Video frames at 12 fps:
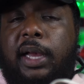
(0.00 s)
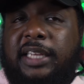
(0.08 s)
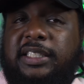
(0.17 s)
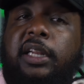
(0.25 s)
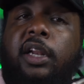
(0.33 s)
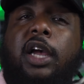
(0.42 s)
I
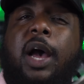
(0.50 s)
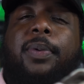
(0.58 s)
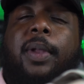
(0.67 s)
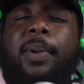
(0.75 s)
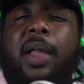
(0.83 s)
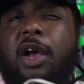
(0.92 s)
seen a
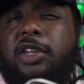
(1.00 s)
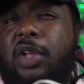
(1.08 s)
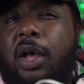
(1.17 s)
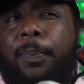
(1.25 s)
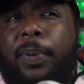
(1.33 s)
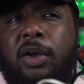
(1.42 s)
couple of blog
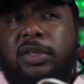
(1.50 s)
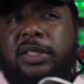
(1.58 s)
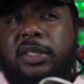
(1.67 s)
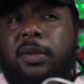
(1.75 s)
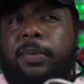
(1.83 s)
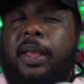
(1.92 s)
stars
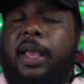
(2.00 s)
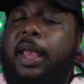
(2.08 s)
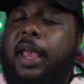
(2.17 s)
posting them,